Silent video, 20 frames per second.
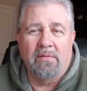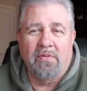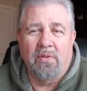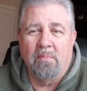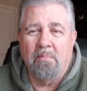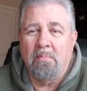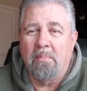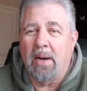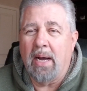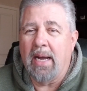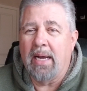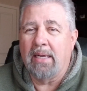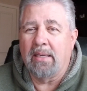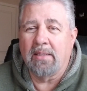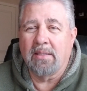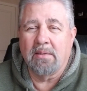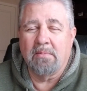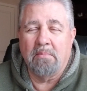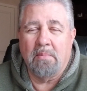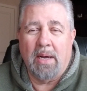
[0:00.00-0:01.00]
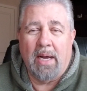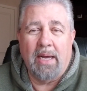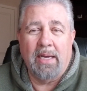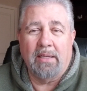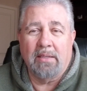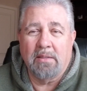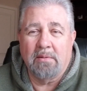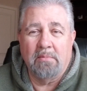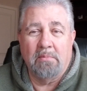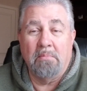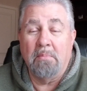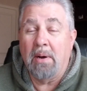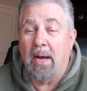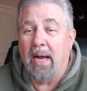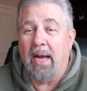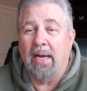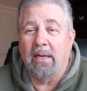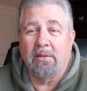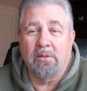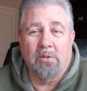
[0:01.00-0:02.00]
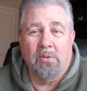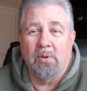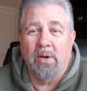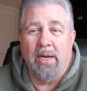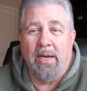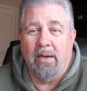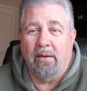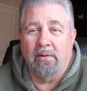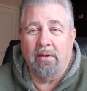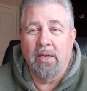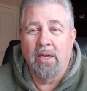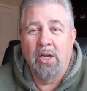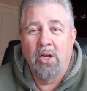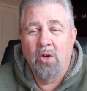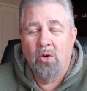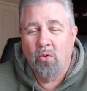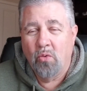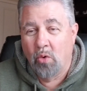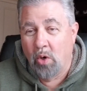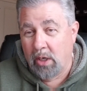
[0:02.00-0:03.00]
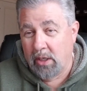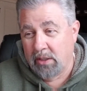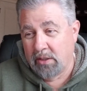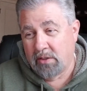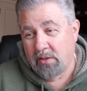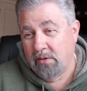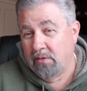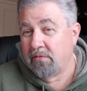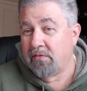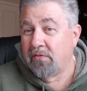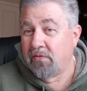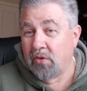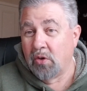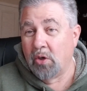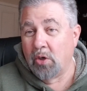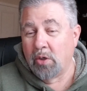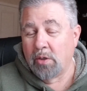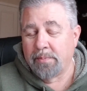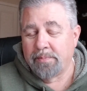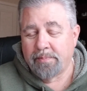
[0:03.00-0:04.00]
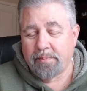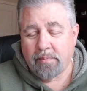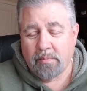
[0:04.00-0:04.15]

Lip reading: for miles and miles and miles around was full.